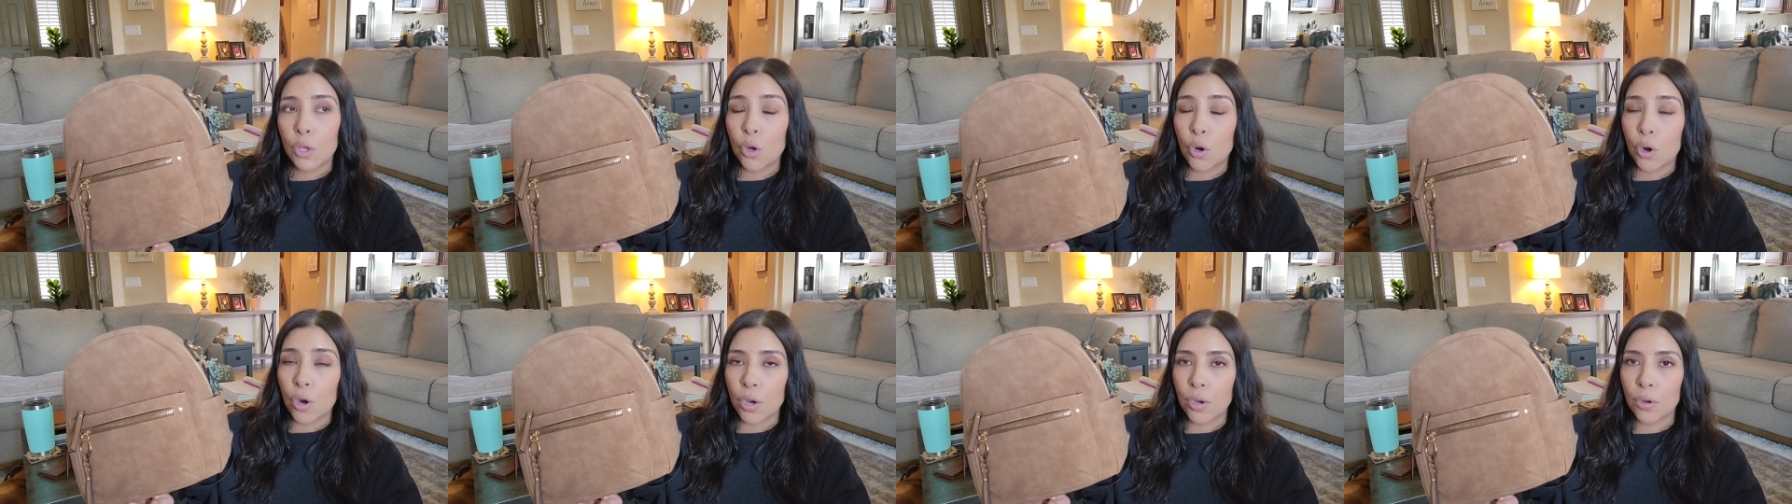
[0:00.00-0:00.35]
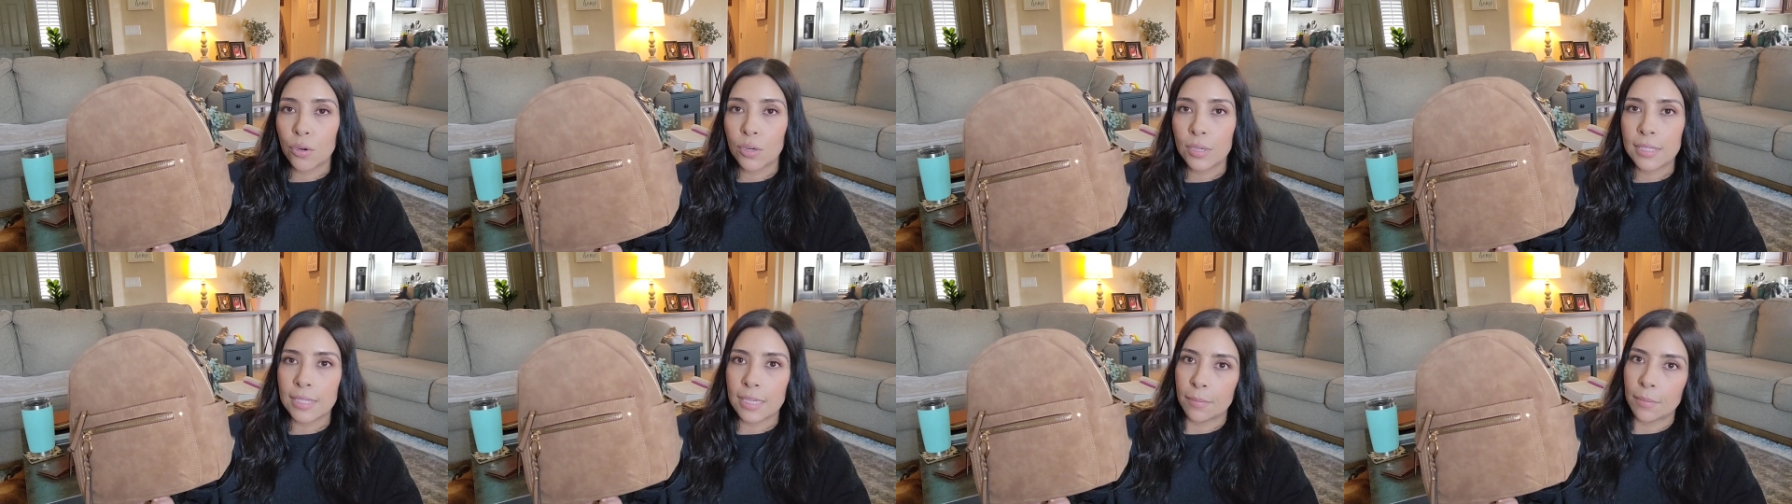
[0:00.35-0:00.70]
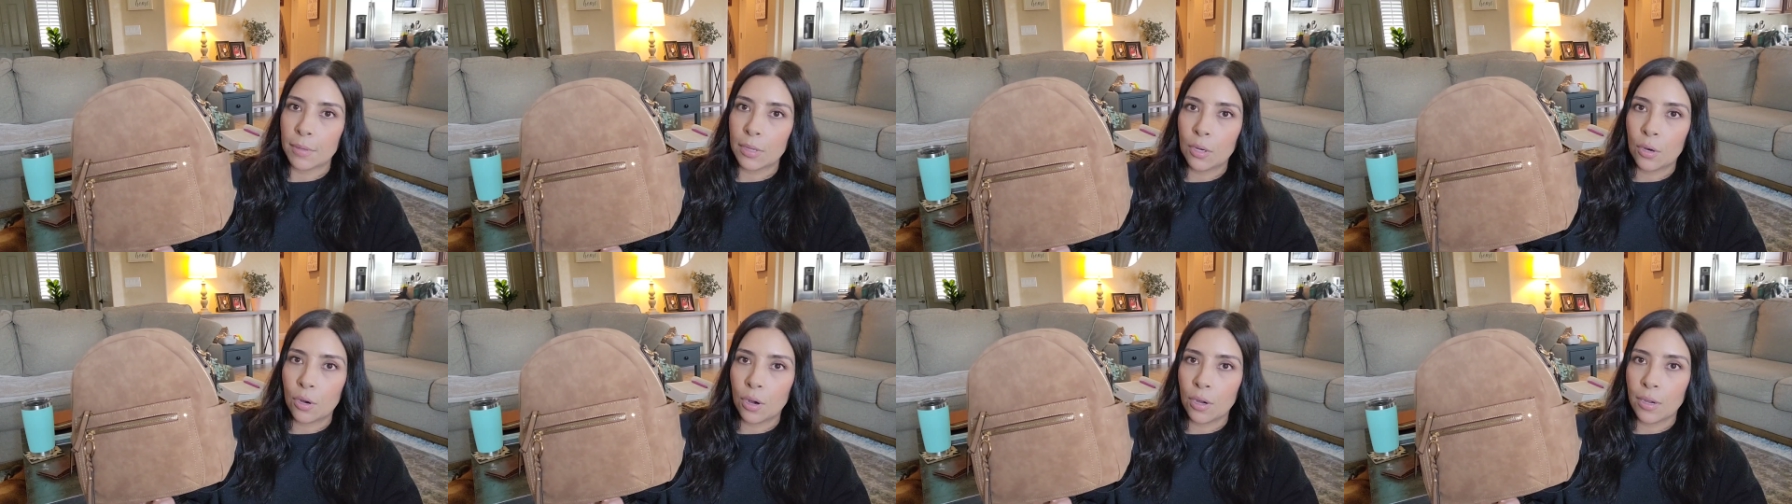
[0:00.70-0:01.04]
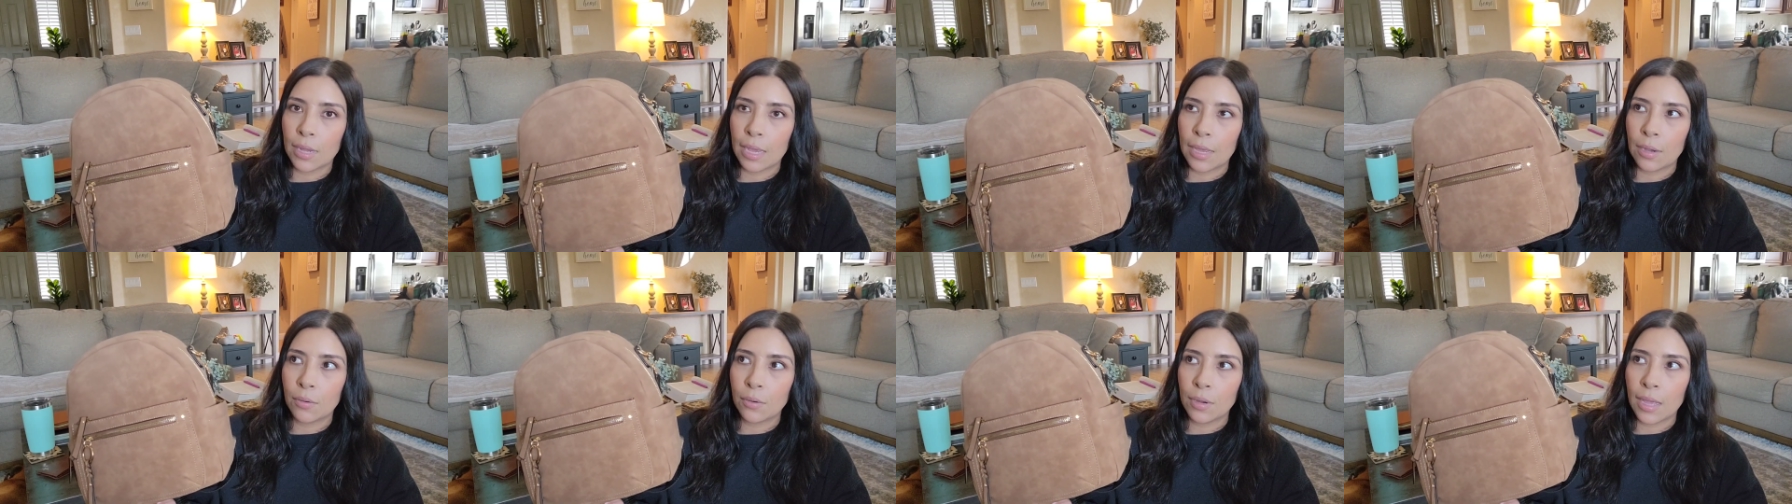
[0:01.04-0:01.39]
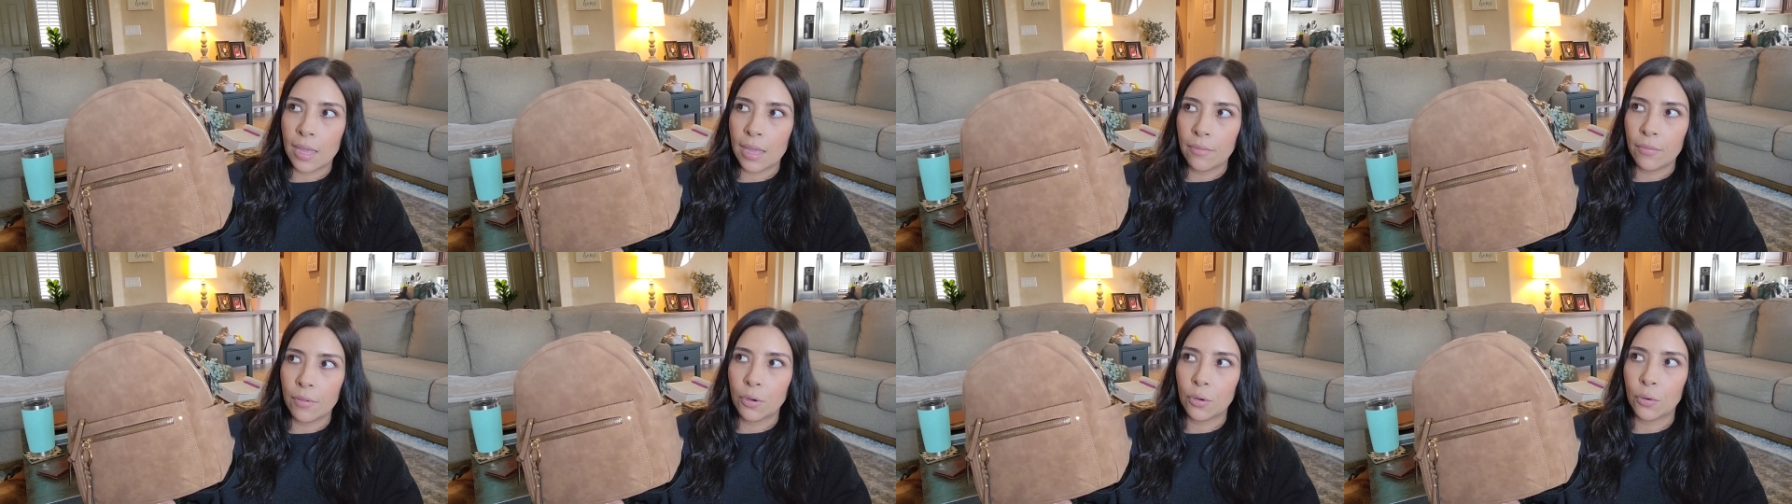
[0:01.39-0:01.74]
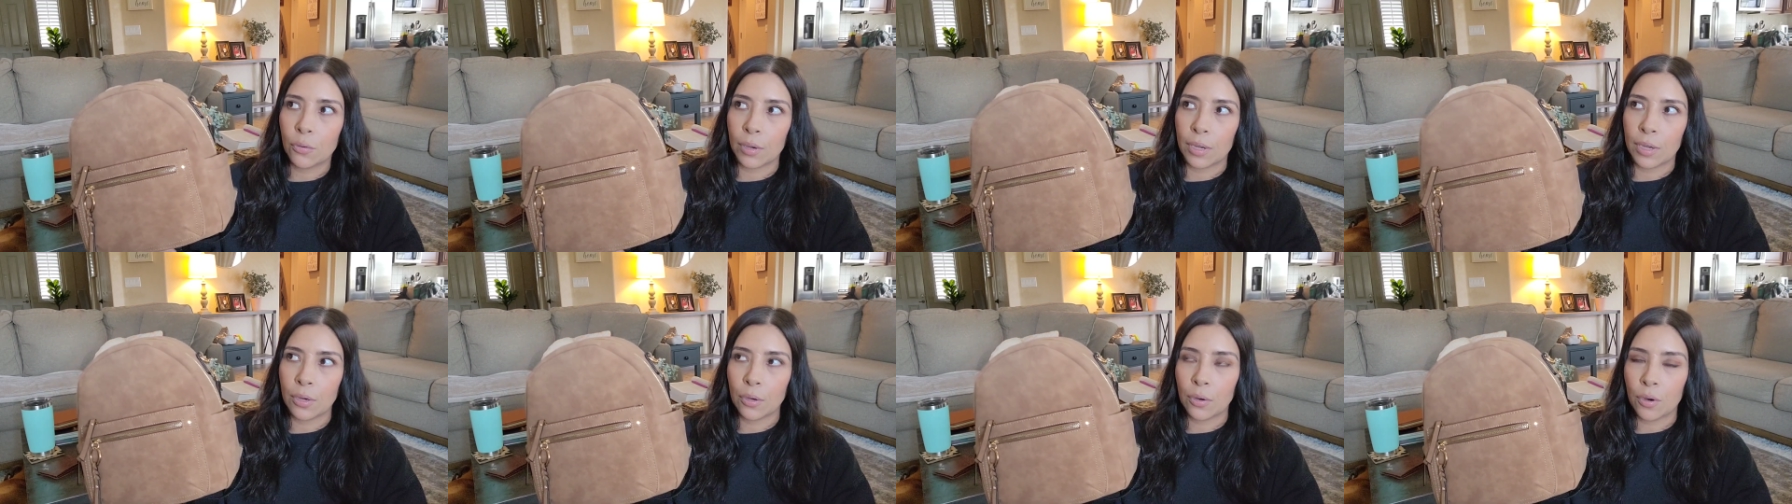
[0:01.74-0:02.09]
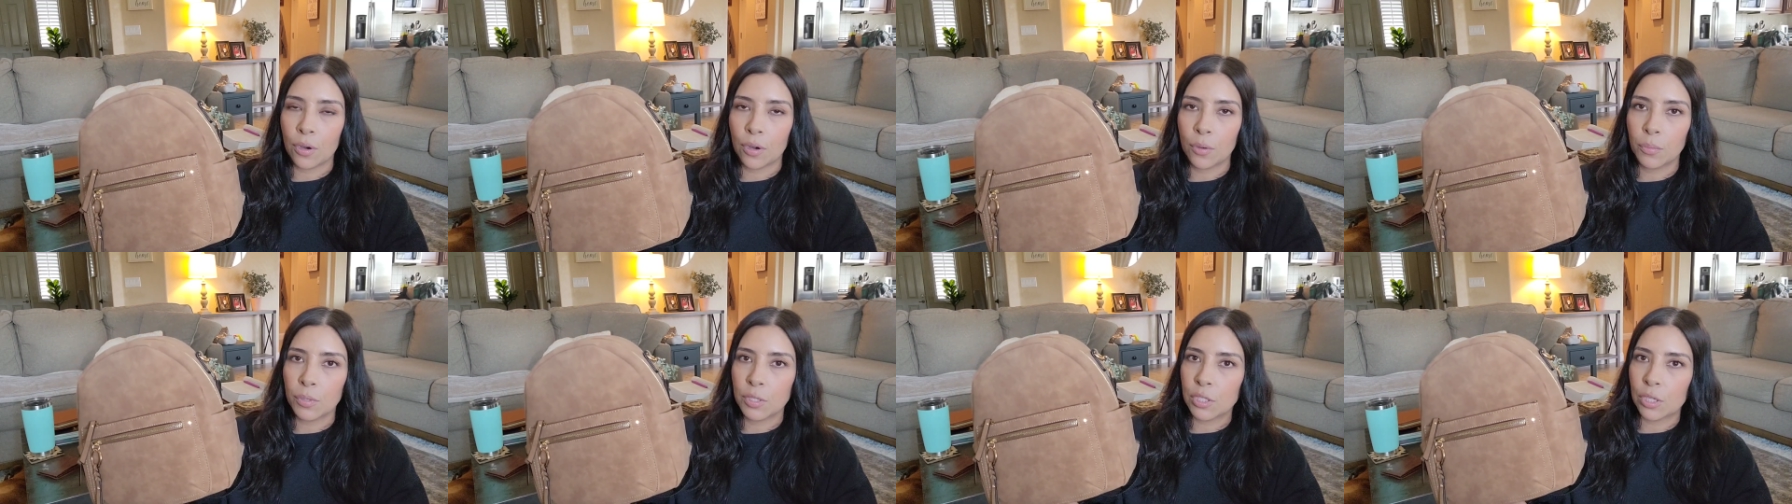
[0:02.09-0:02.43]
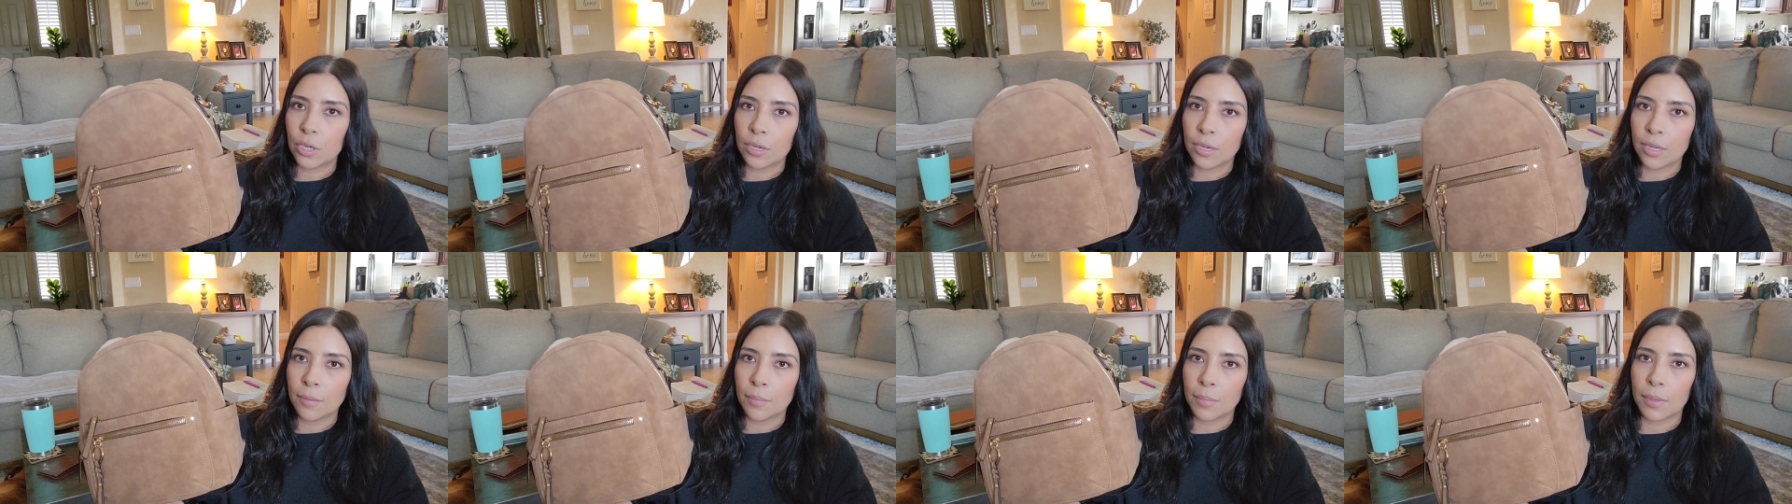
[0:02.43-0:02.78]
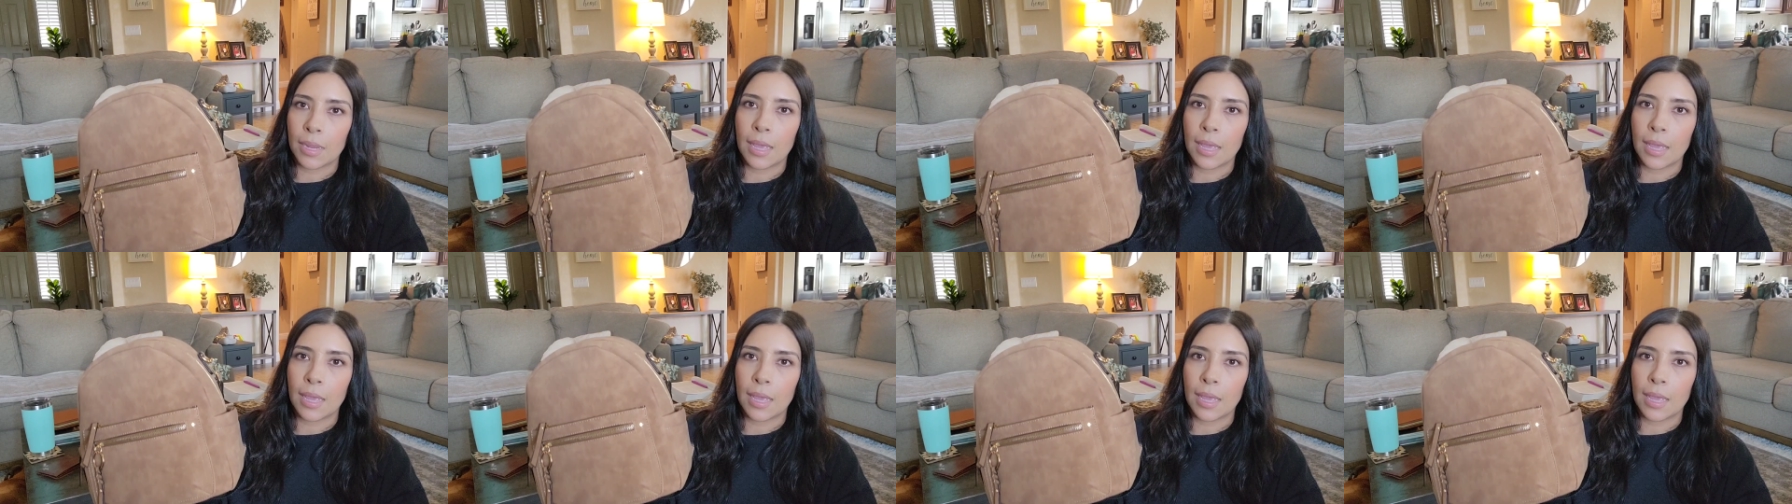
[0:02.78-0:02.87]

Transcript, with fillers: card or debit card. I don't have a credit card with Target,